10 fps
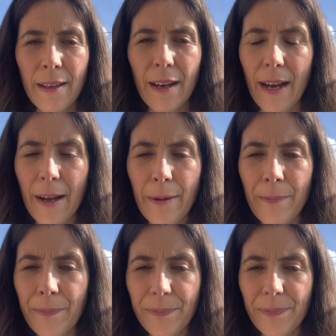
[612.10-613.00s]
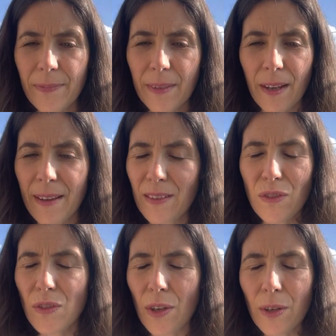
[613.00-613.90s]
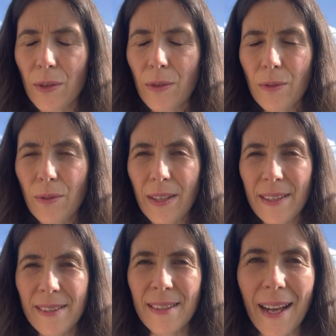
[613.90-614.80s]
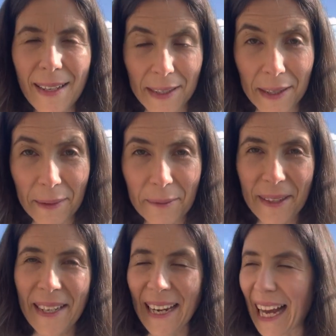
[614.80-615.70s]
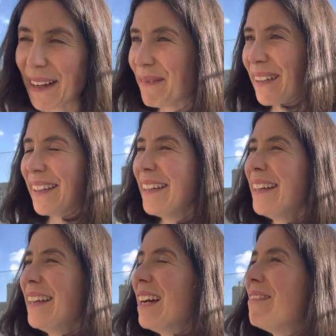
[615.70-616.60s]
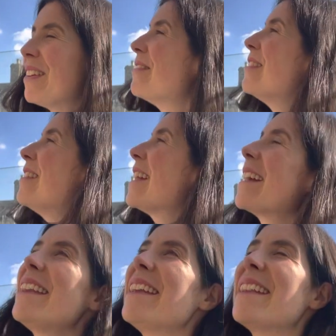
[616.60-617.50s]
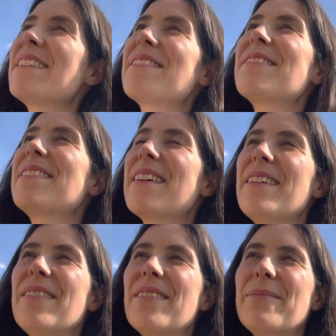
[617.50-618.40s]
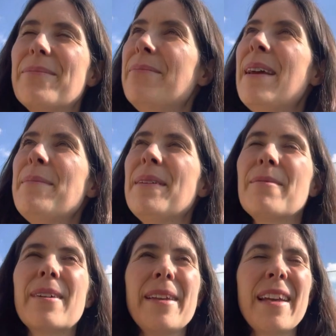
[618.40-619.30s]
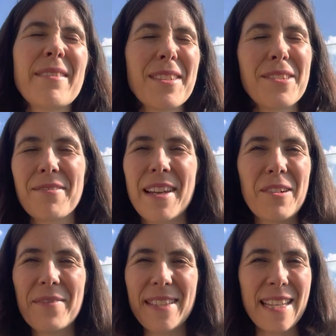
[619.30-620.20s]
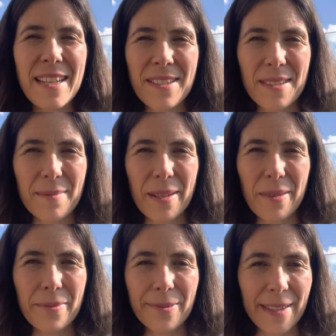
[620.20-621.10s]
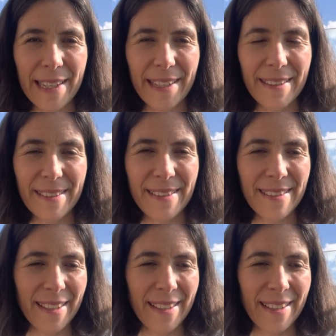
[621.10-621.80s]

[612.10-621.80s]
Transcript: I think it's so exactly what can happen when you're walking. And I think that's also maybe why you have such great conversations when you're walking, because